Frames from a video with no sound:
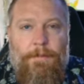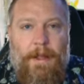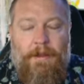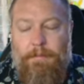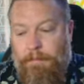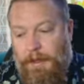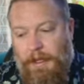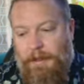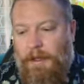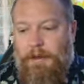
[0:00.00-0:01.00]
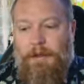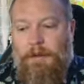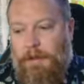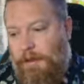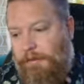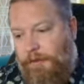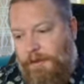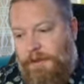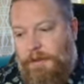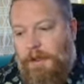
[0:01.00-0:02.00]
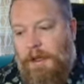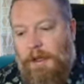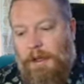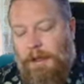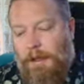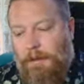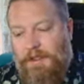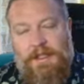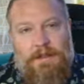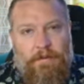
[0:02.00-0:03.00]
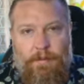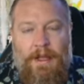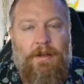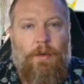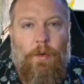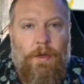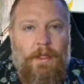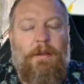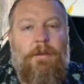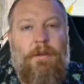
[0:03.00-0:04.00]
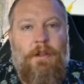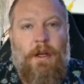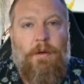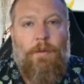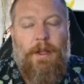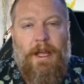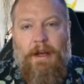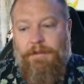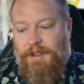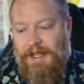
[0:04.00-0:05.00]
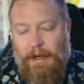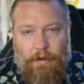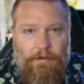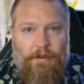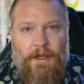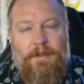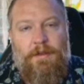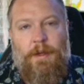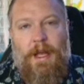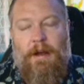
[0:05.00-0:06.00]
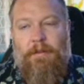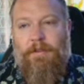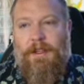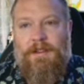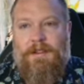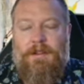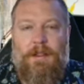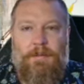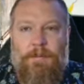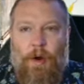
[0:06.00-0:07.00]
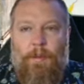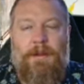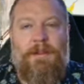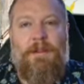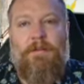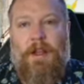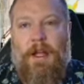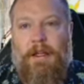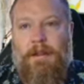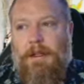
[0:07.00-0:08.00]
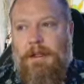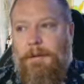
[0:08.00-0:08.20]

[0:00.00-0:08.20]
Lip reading: And in the first season of The Mandalorian, you know, we have sacrifice. We have these moments of like,